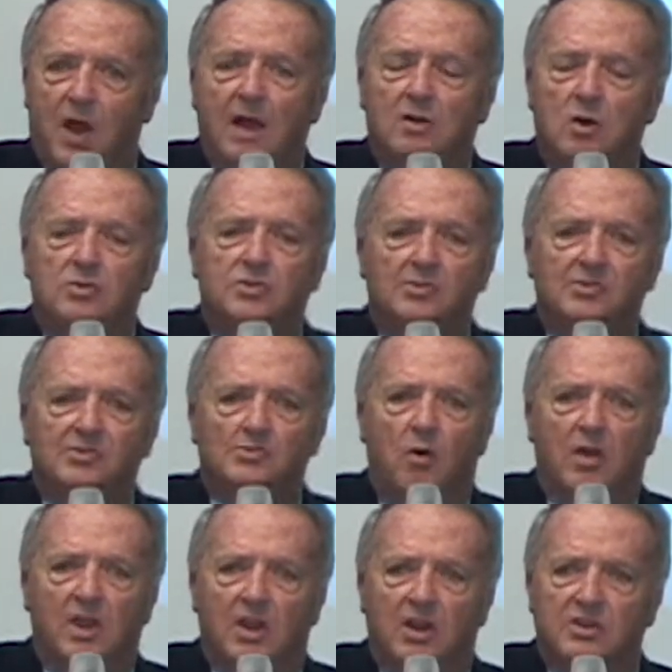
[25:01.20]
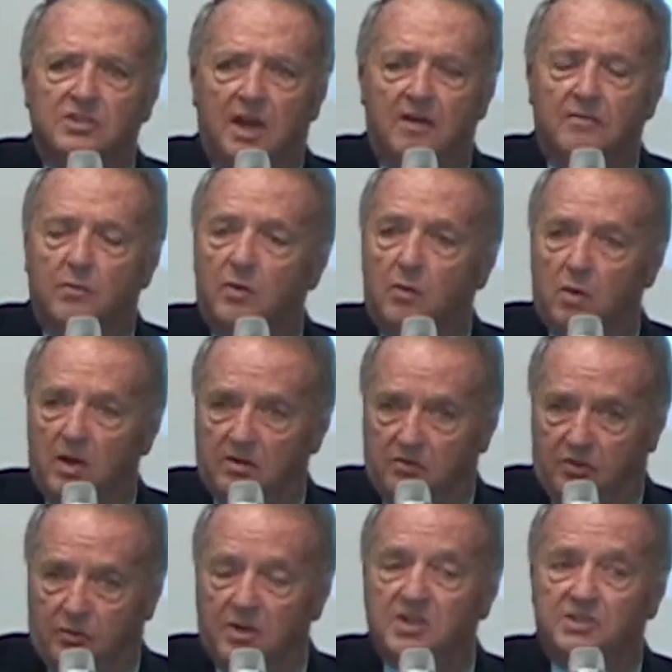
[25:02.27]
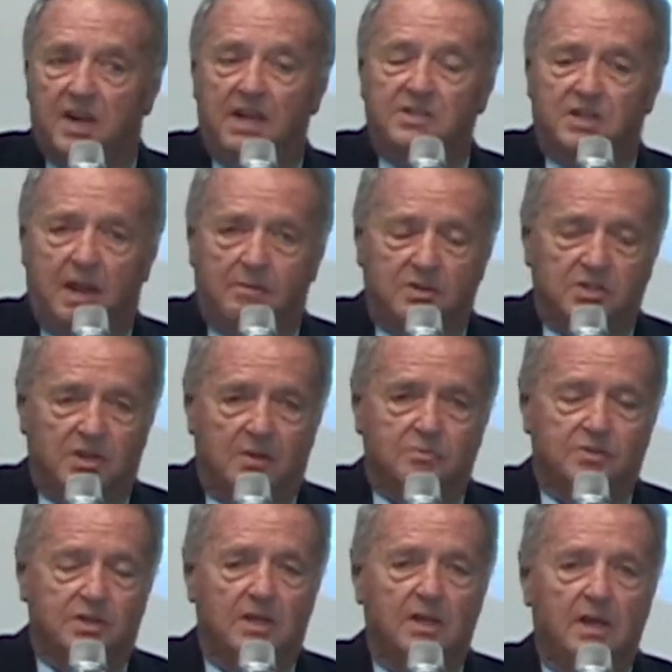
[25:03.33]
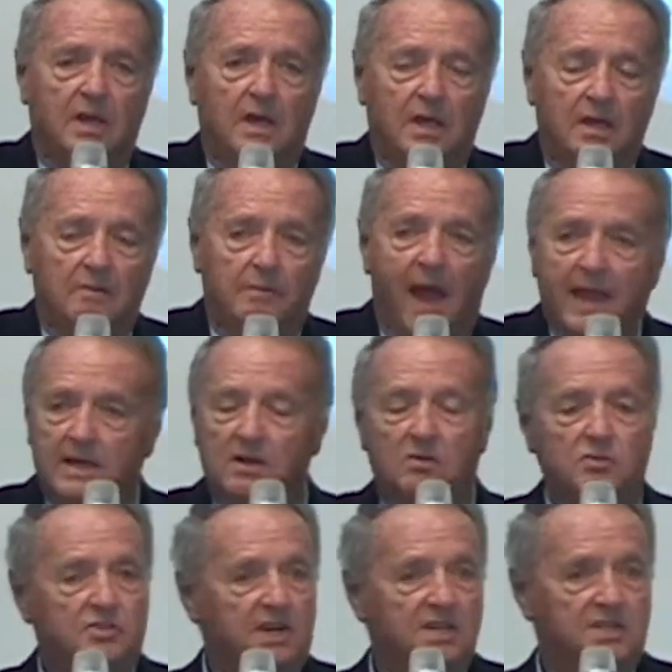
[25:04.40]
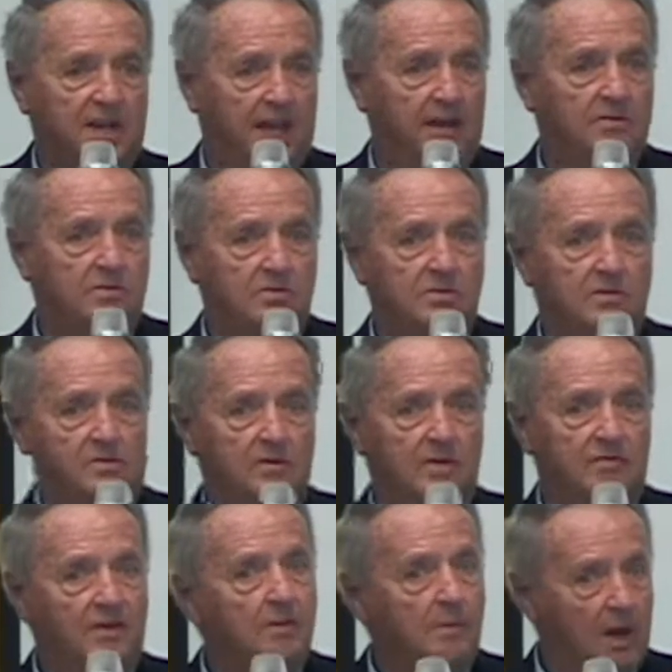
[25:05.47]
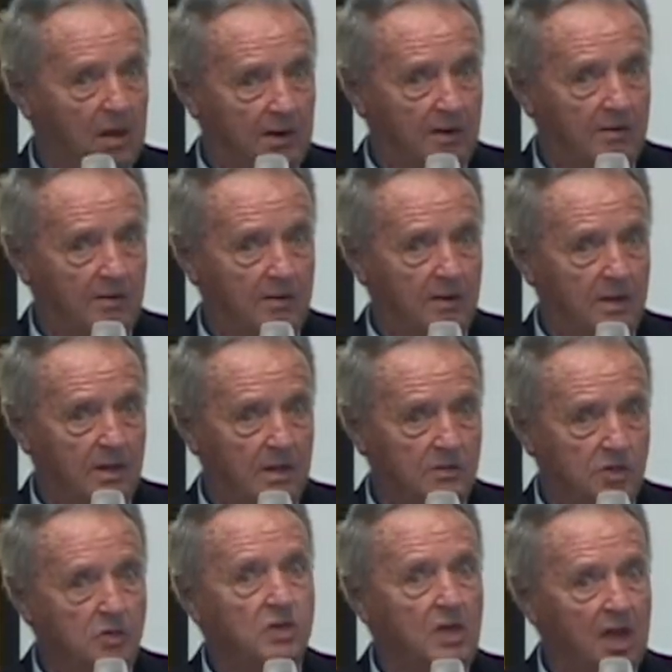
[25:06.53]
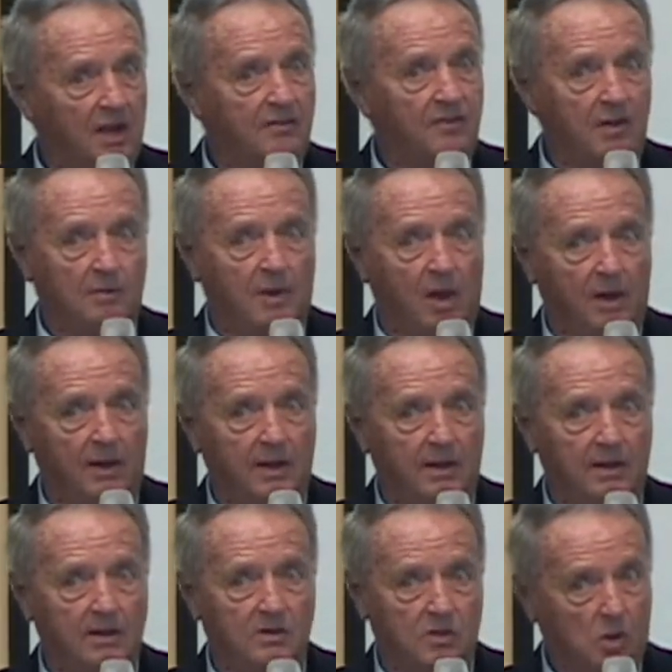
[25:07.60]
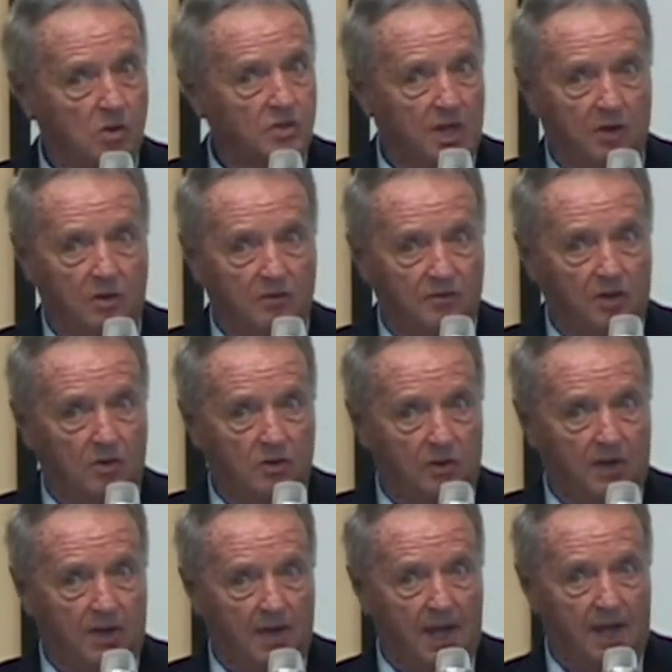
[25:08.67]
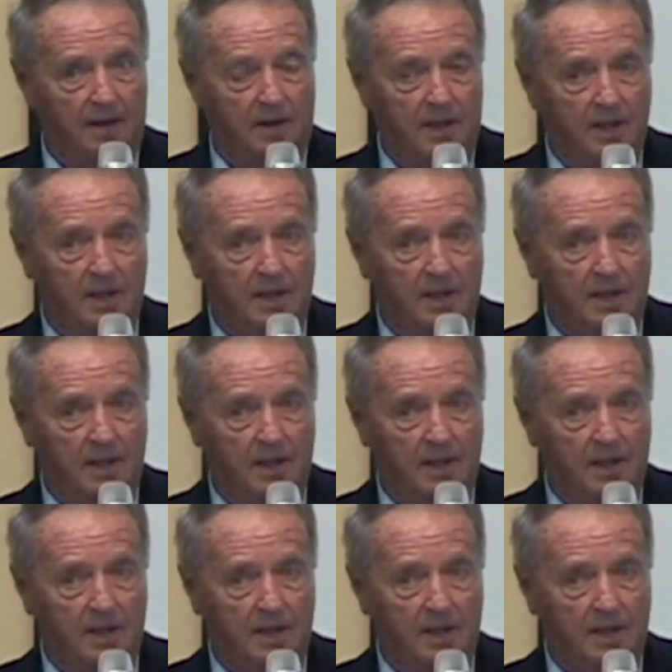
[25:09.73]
I coached there 4 years. We won 3 state championships. Back in those days, they had football in junior college football in Georgia. I don't know if y'all knew it or not.